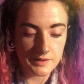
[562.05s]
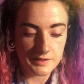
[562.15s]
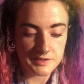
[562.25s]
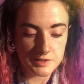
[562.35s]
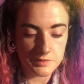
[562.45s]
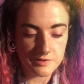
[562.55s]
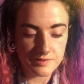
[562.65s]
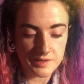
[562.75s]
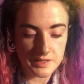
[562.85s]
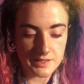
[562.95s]
until we
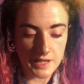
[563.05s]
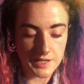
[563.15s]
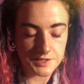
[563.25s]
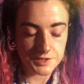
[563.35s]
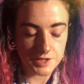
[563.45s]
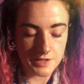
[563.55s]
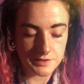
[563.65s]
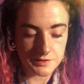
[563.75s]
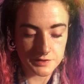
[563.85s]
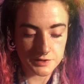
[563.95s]
feel a nice
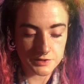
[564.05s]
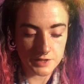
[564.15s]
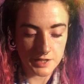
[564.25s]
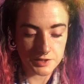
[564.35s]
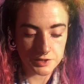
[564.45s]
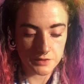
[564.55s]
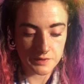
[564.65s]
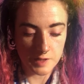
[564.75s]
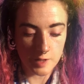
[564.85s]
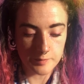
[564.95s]
gentle stretch
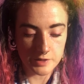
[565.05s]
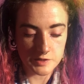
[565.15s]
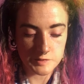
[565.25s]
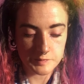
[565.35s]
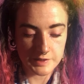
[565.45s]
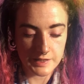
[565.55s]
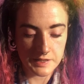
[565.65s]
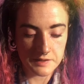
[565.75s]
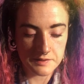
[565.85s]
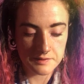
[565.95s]
going up our
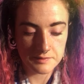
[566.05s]
spine.